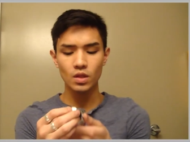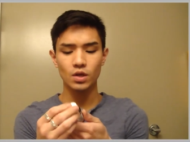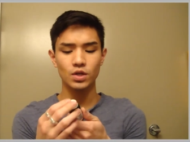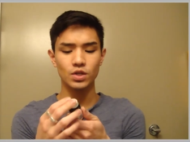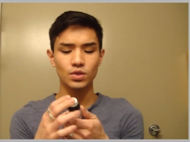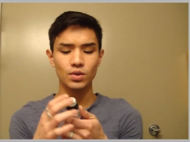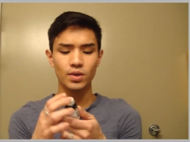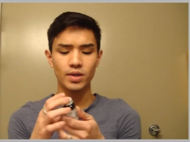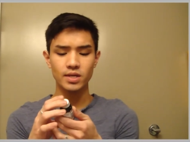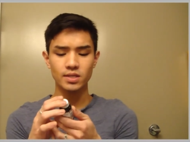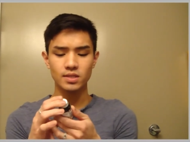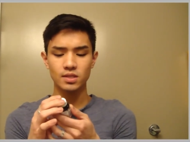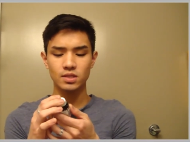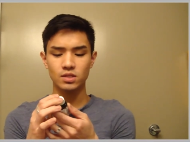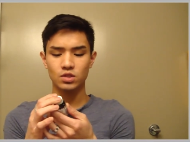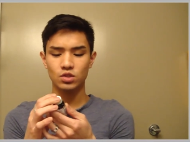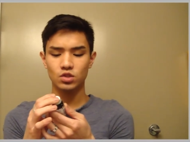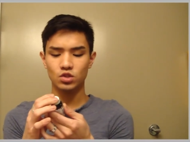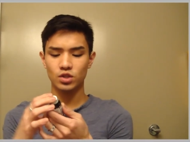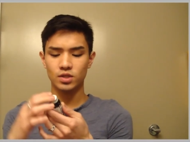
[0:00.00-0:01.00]
So I guess
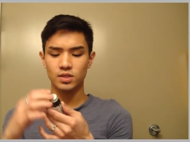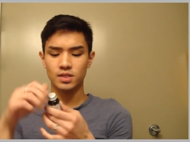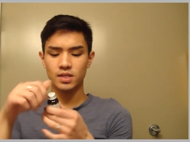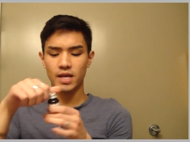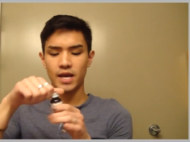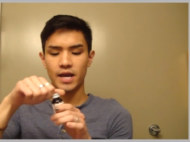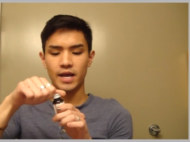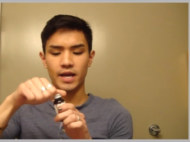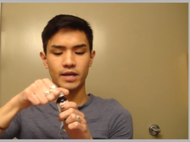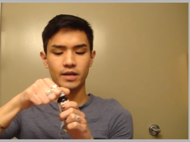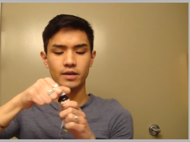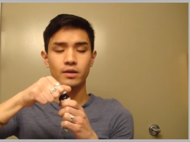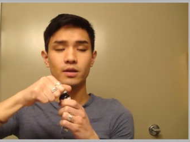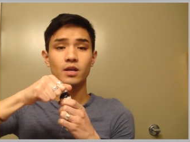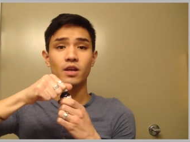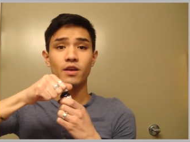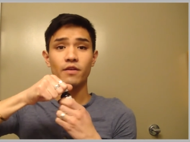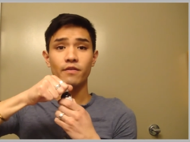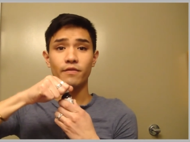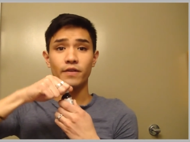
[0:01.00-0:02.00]
this is just a
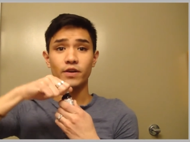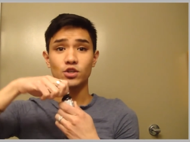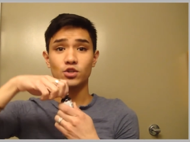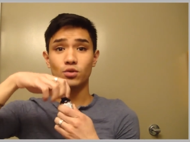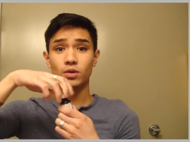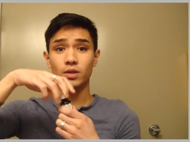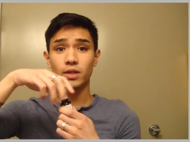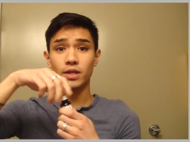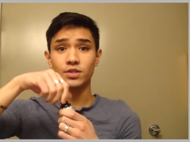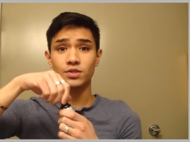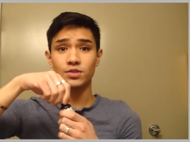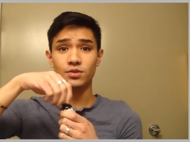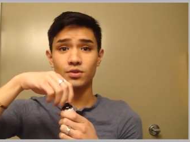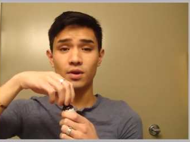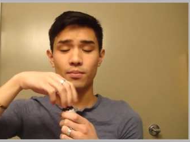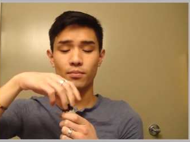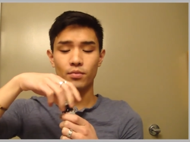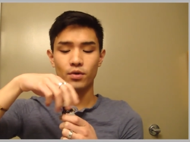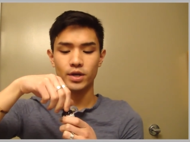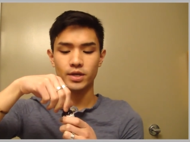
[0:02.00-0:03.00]
facial cleanser.
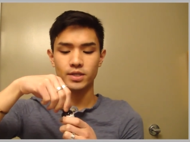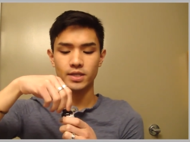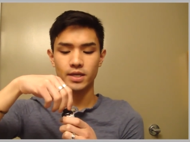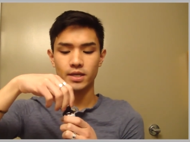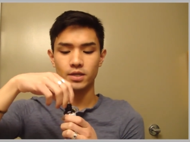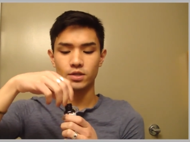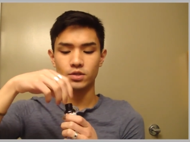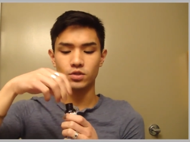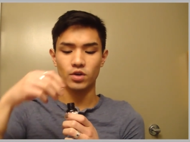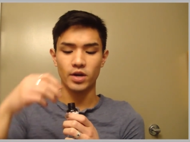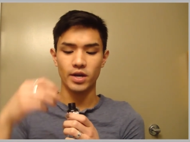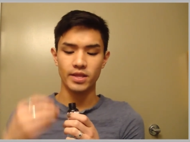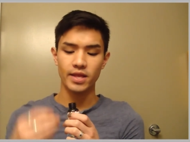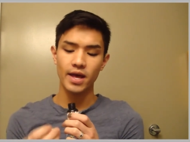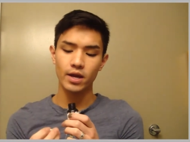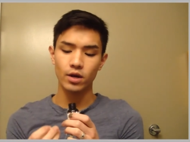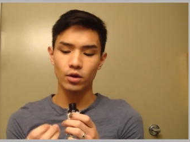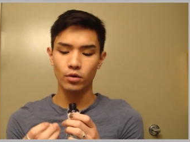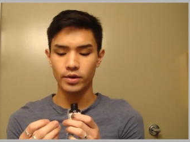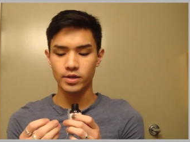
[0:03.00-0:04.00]
I'm pretty excited to try
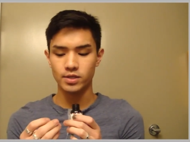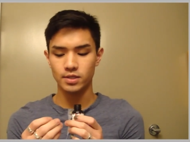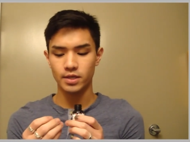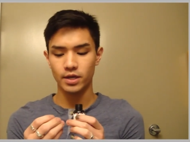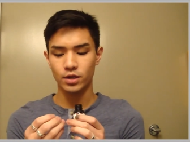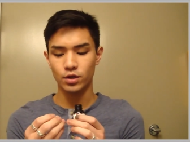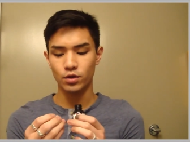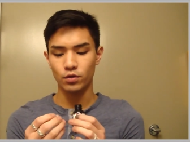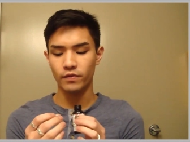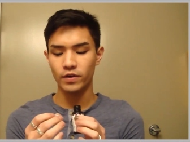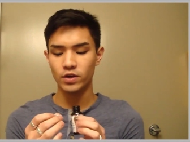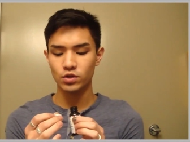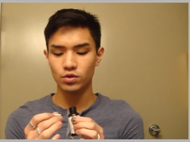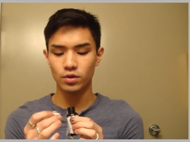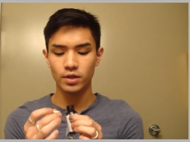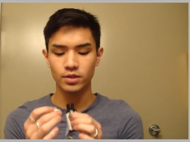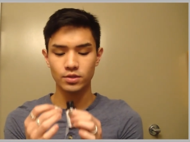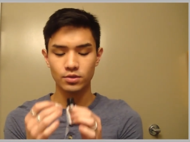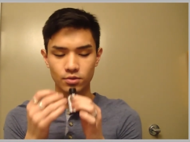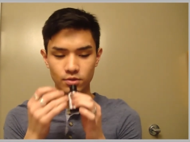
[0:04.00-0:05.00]
that. Always like new facial
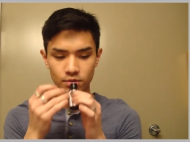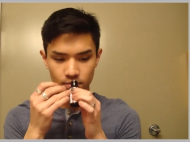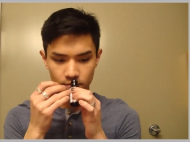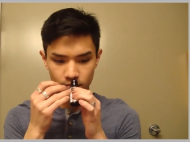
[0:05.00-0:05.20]
cleansers.